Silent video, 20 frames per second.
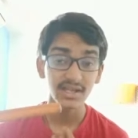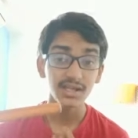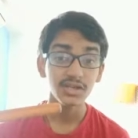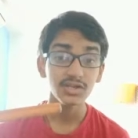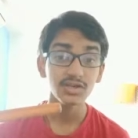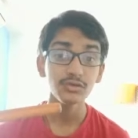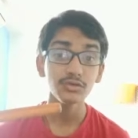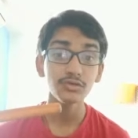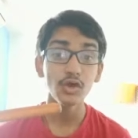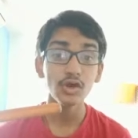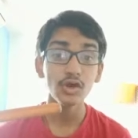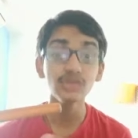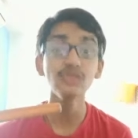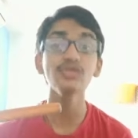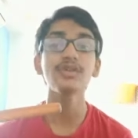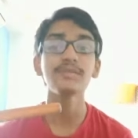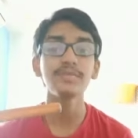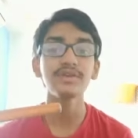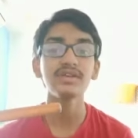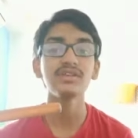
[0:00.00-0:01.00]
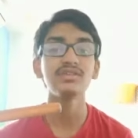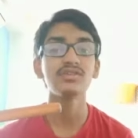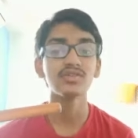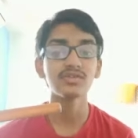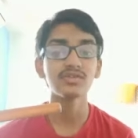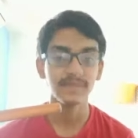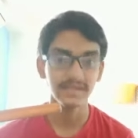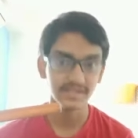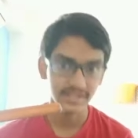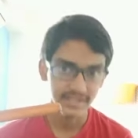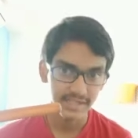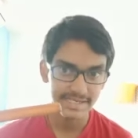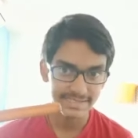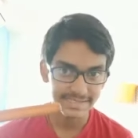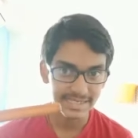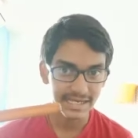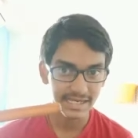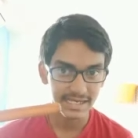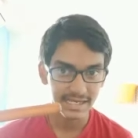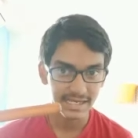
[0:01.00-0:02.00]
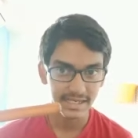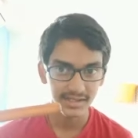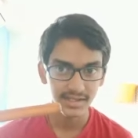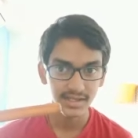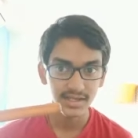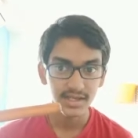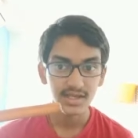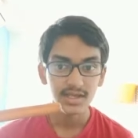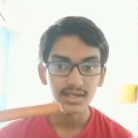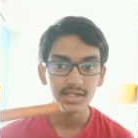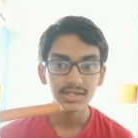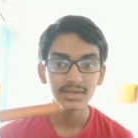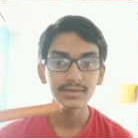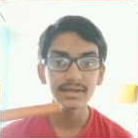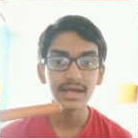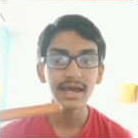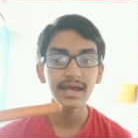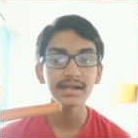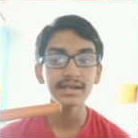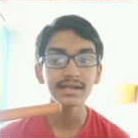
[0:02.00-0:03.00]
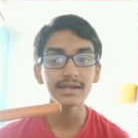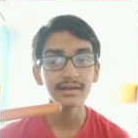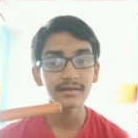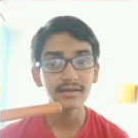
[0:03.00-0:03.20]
to not to repeat those mistakes again so that uh,